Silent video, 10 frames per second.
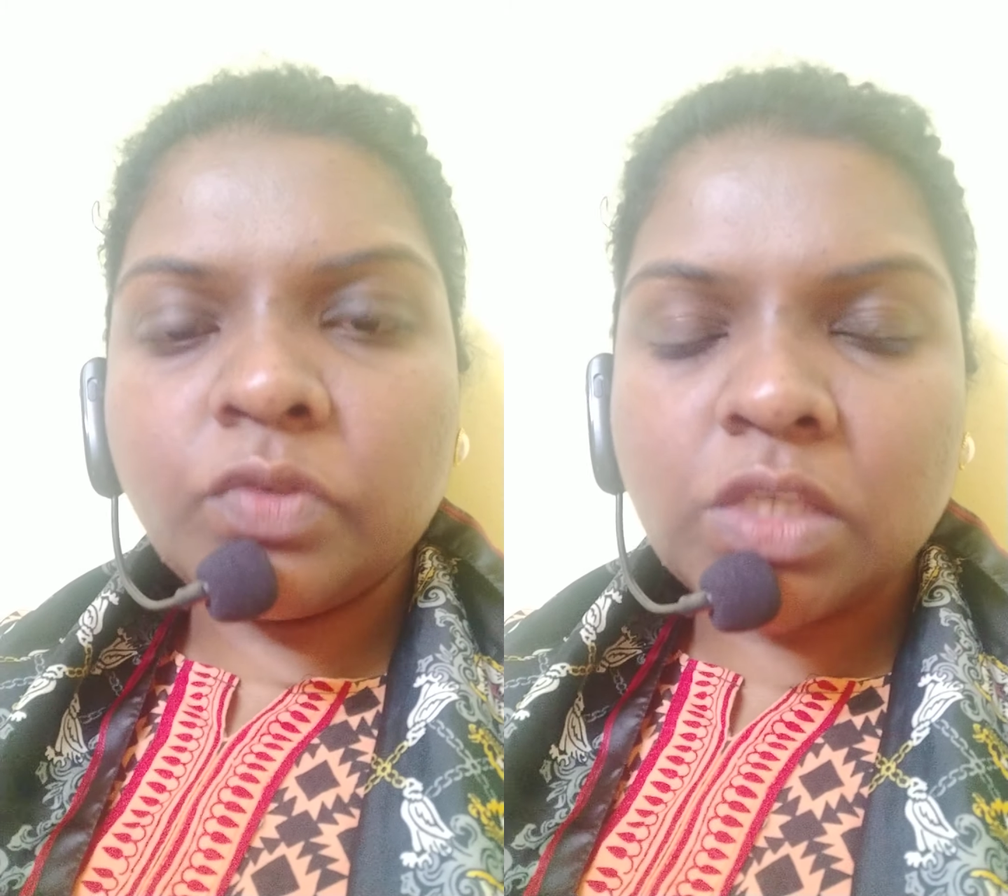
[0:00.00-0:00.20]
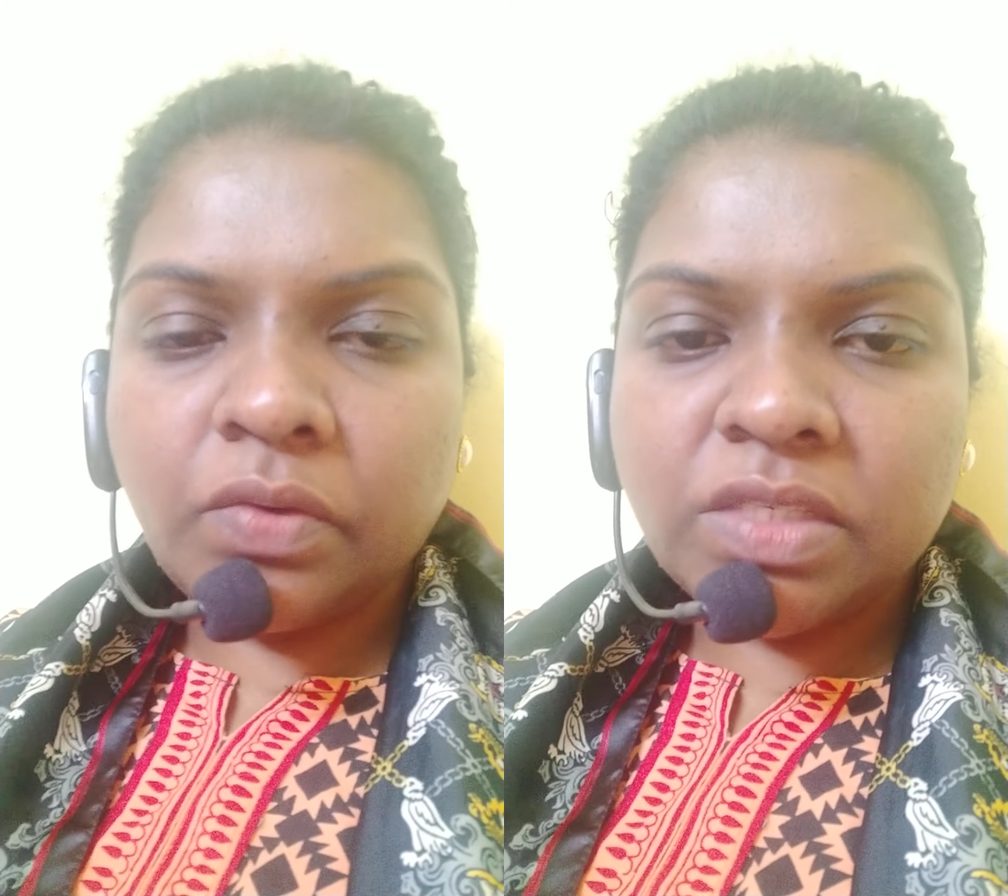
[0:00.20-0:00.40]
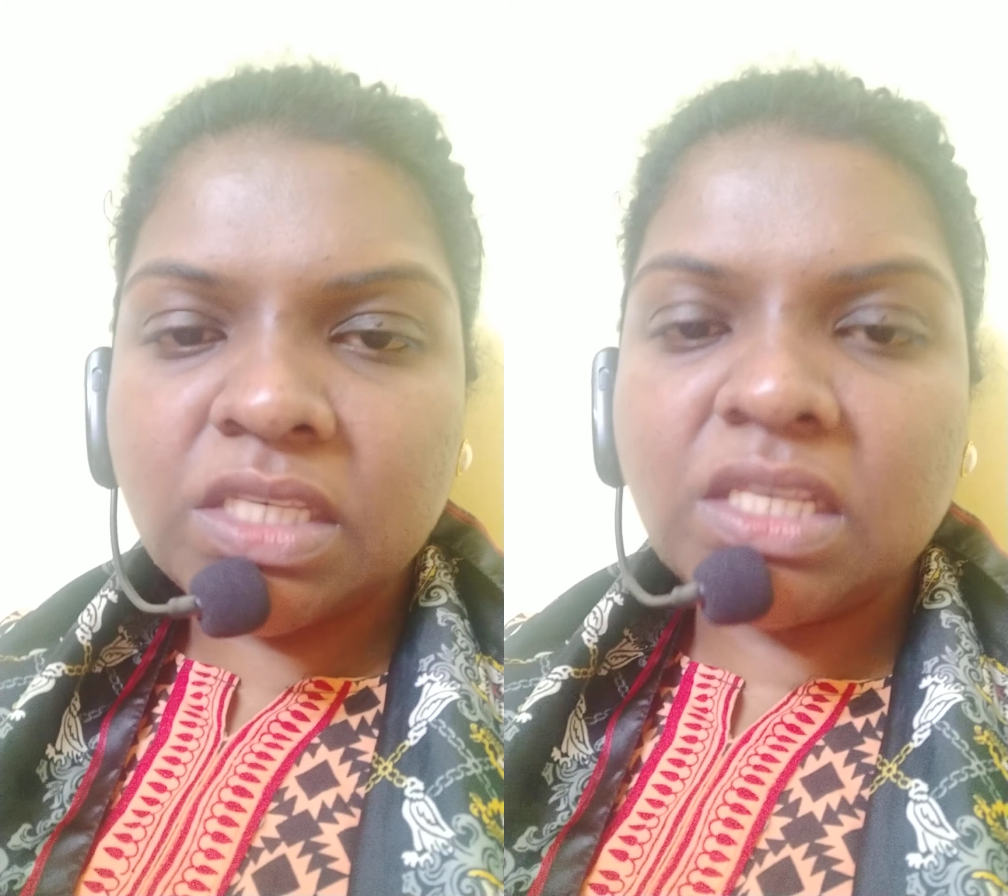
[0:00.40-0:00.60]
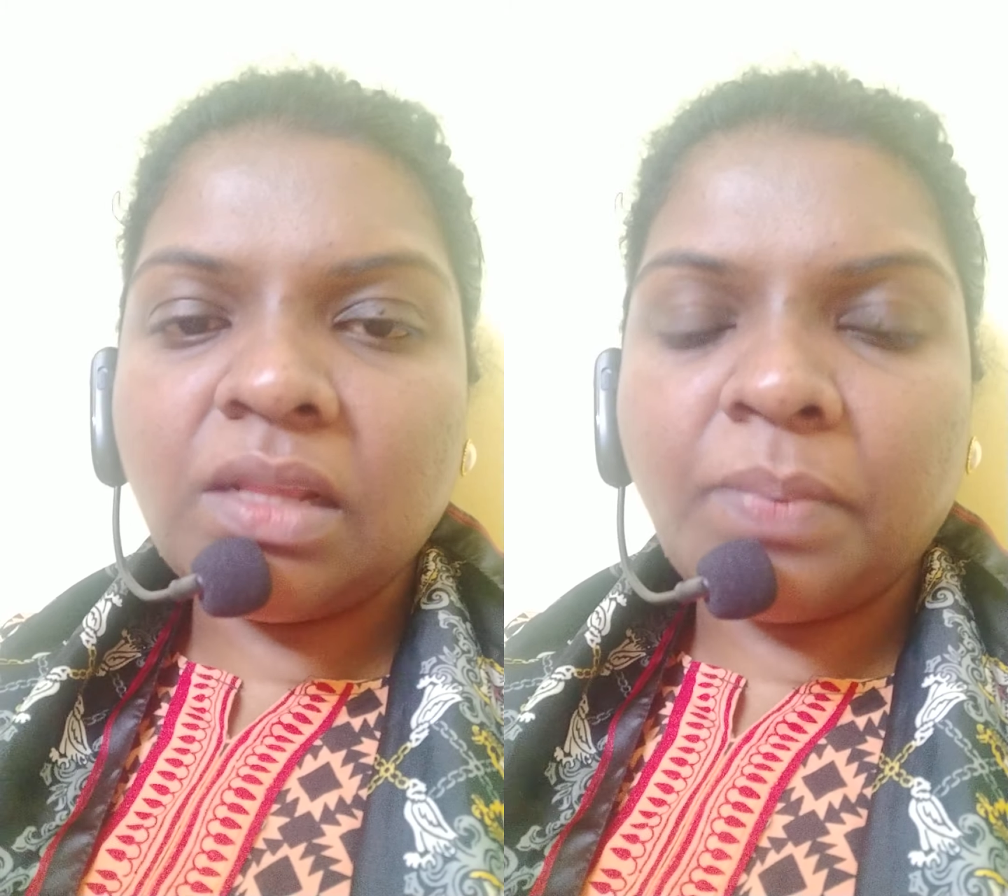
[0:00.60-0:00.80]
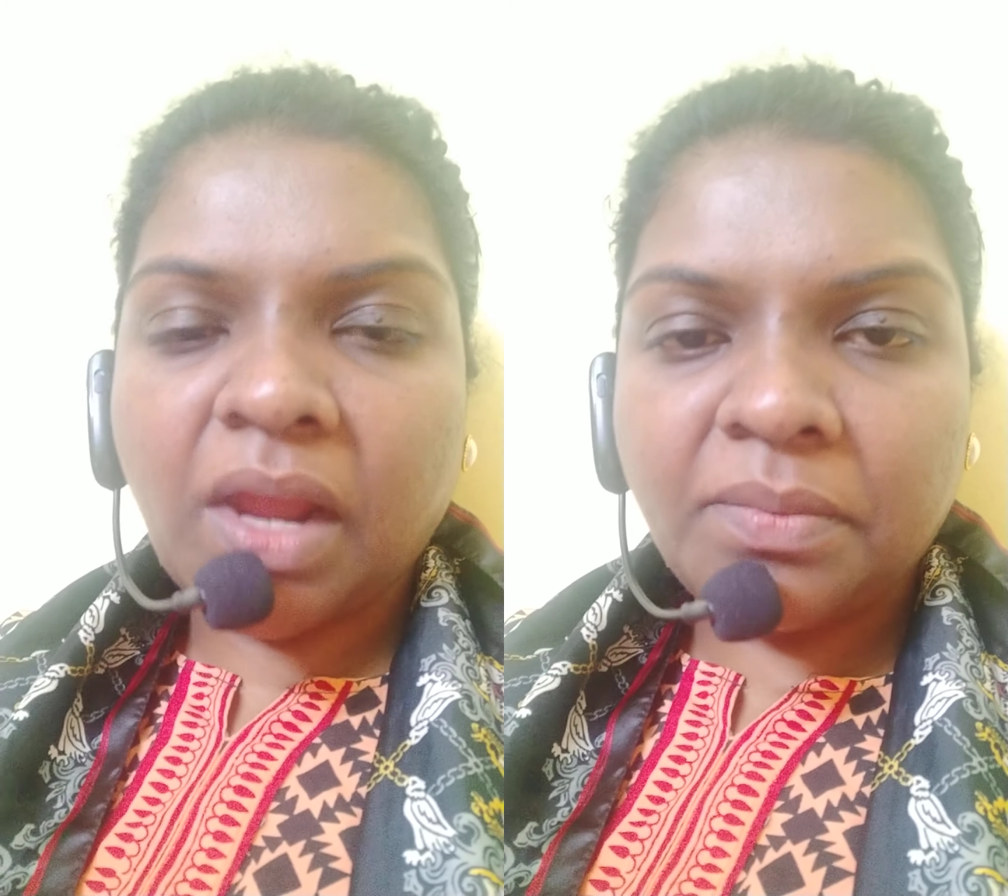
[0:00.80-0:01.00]
services in
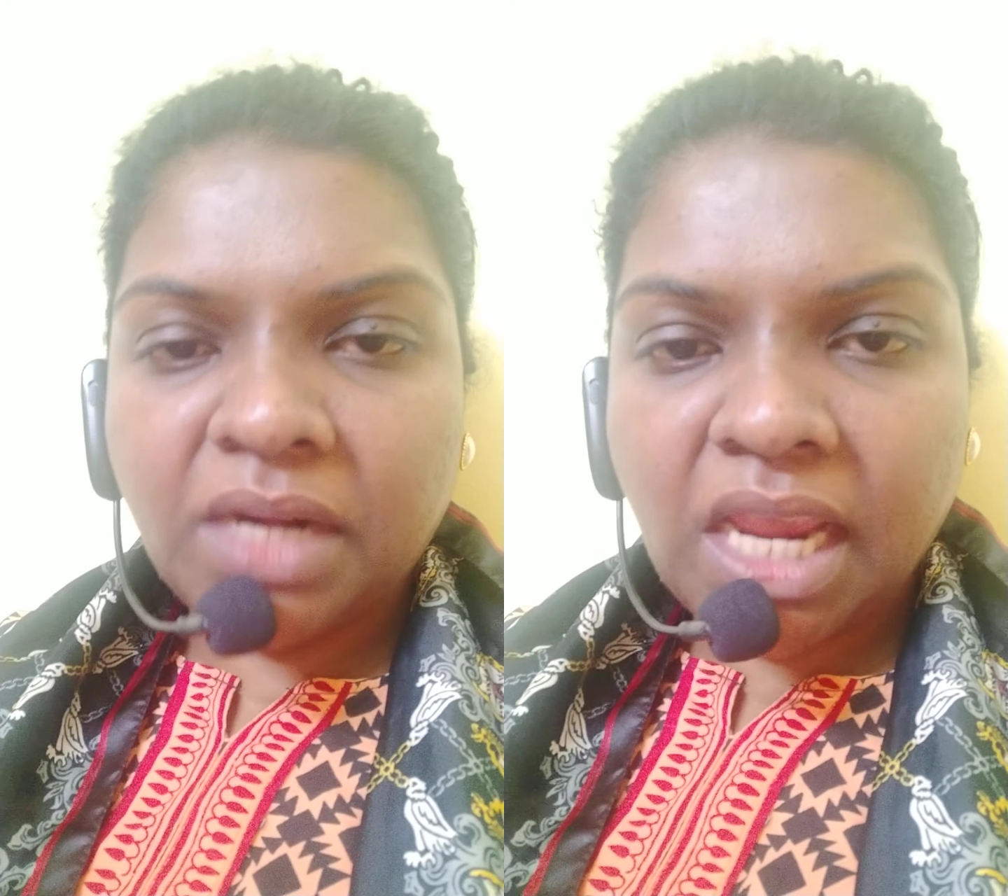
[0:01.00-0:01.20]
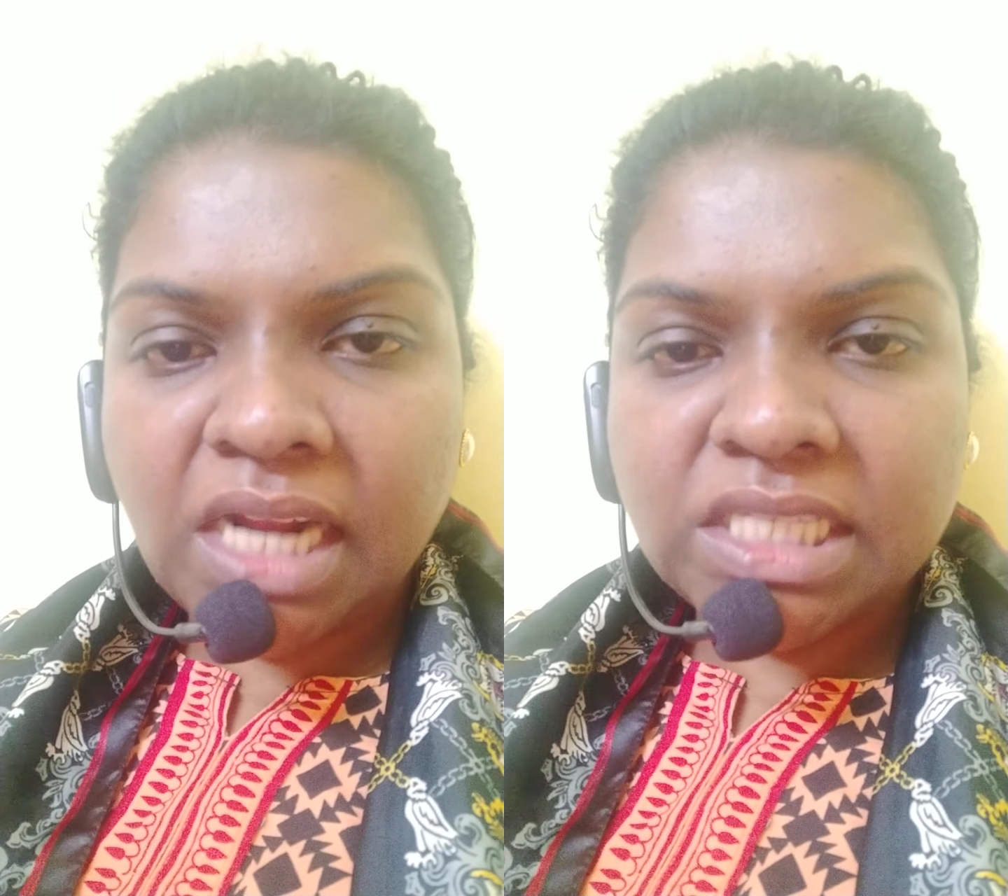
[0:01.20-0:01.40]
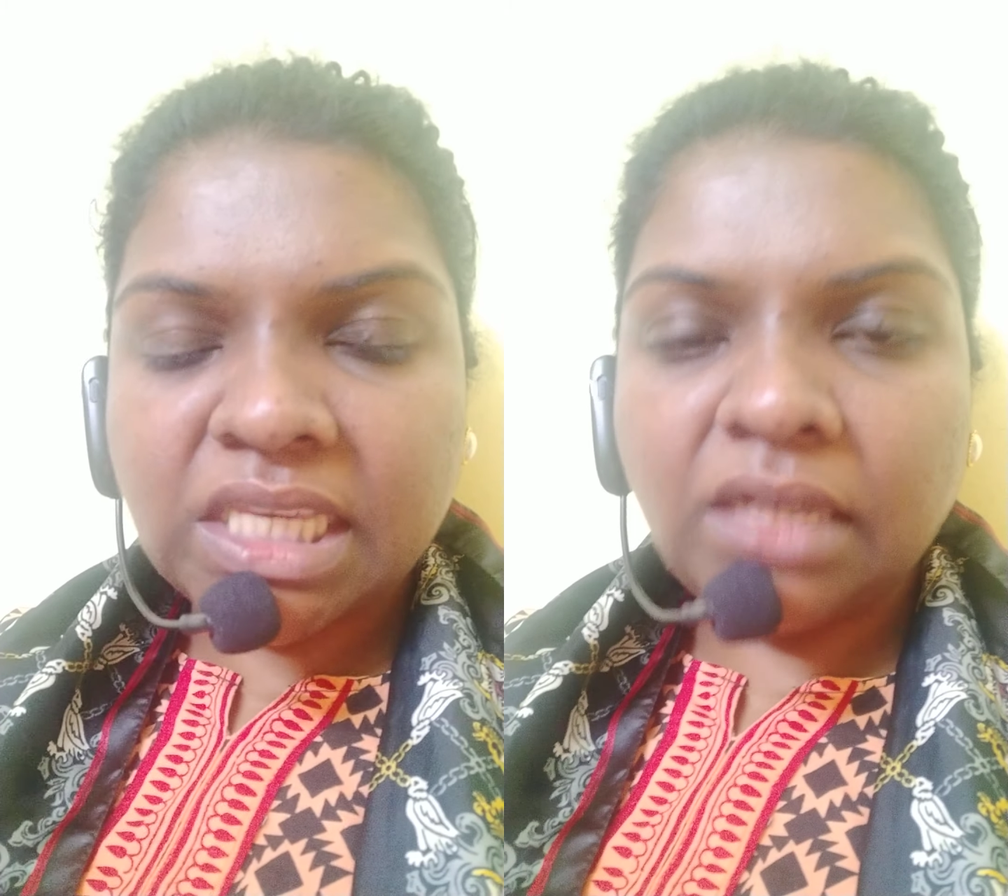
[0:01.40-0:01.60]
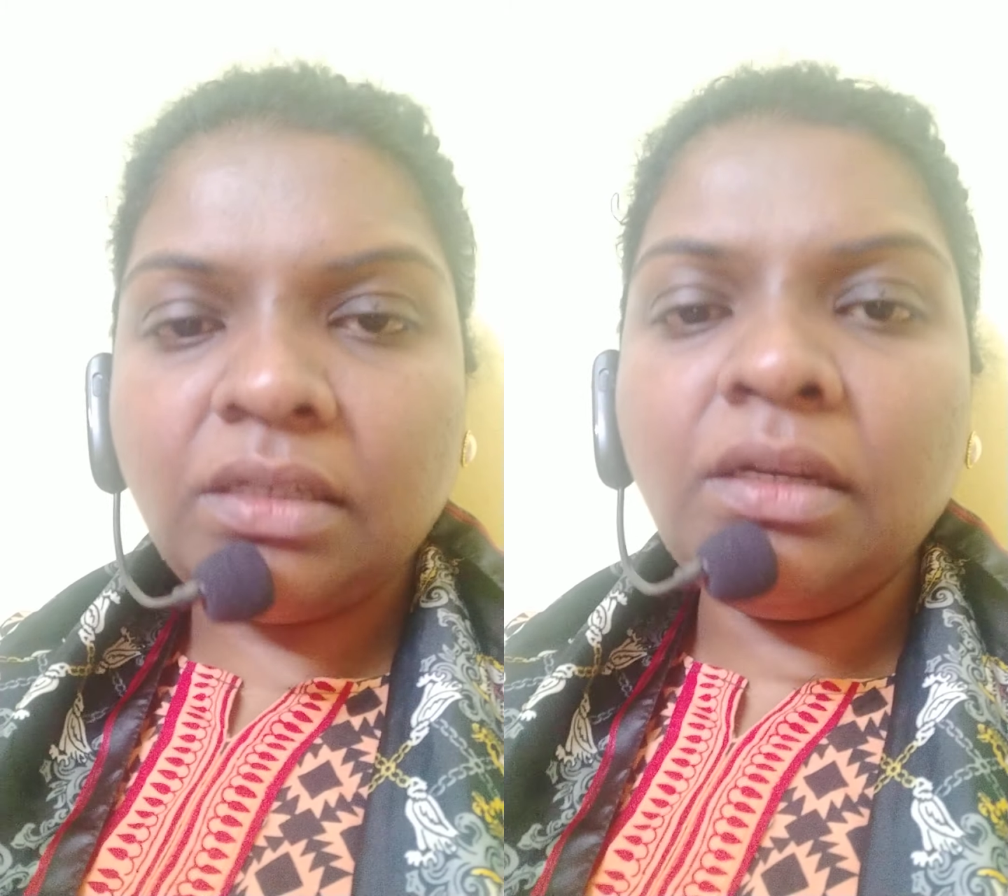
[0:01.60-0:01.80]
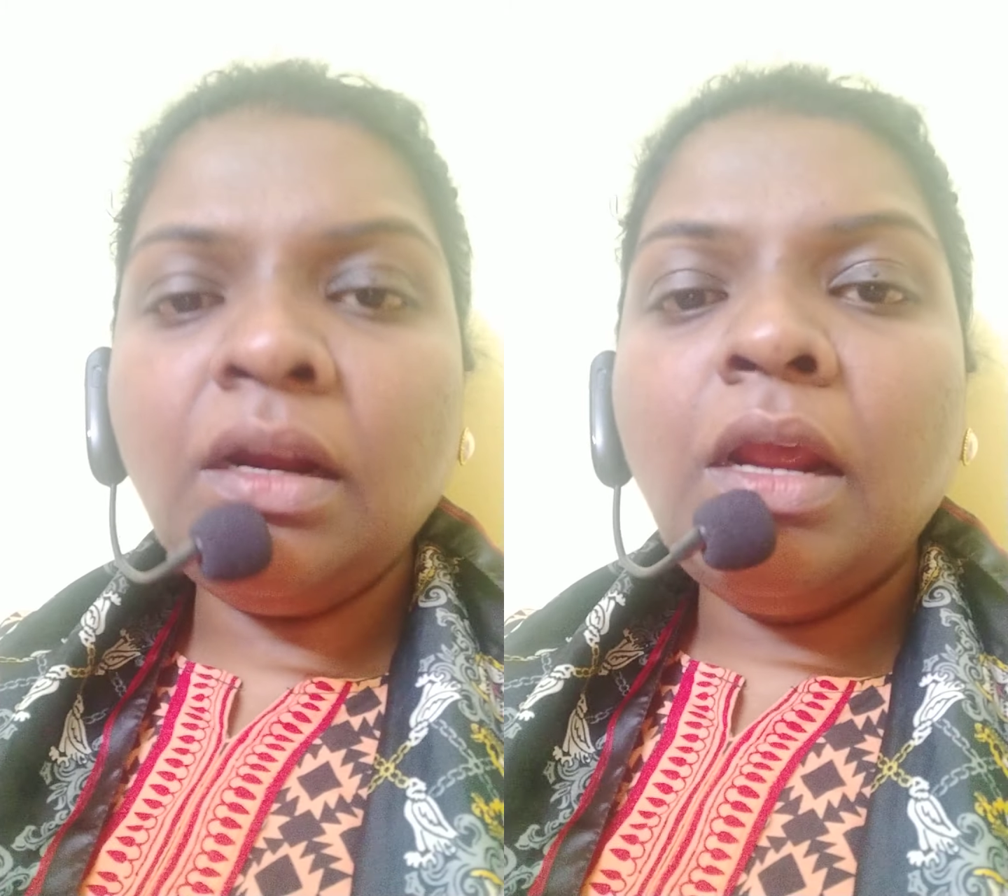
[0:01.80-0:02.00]
the primary health
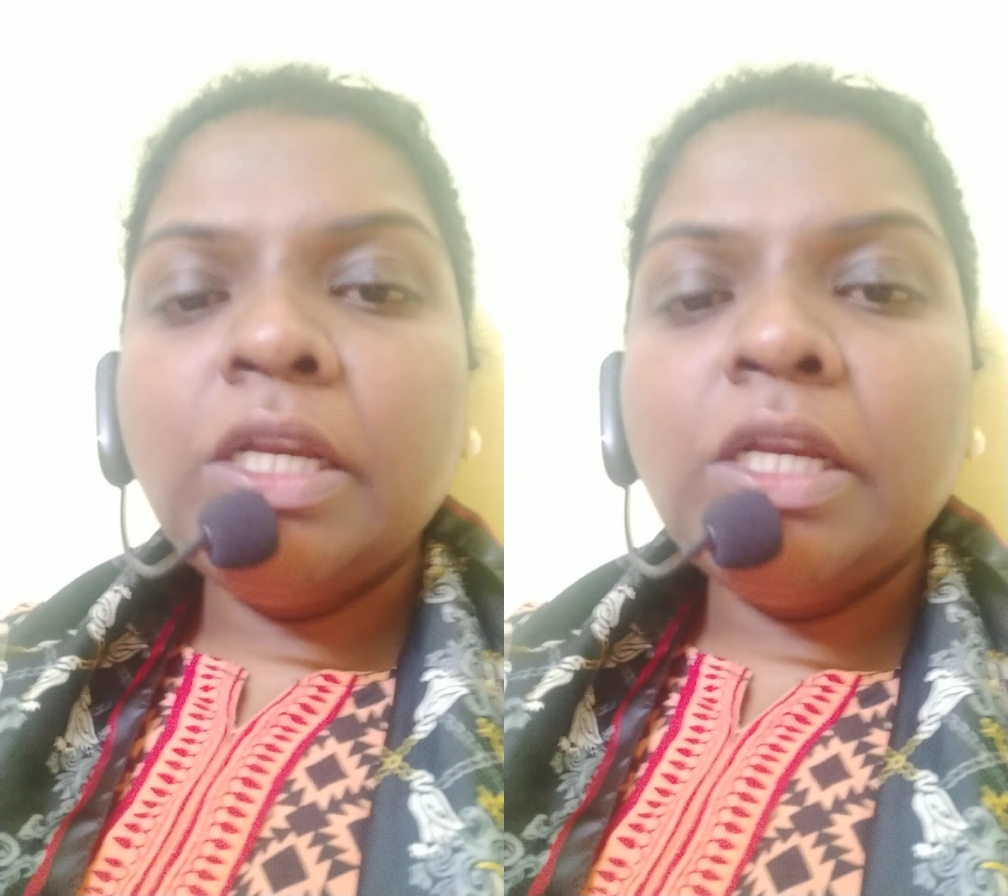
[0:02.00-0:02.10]
center.